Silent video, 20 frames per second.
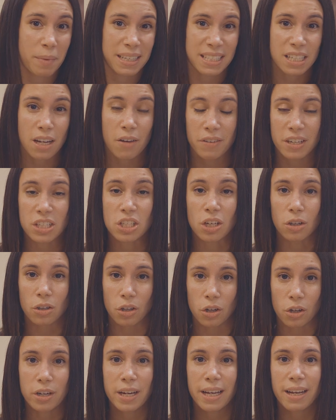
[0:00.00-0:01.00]
myself, into
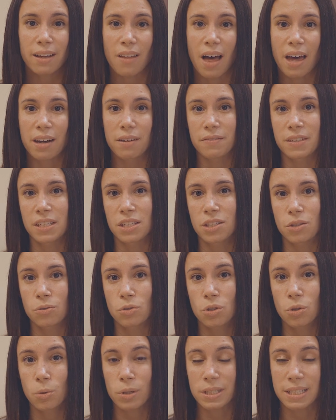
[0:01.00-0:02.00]
learning a lot of these new
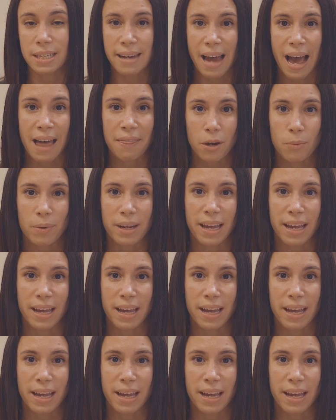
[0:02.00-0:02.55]
tools. And now that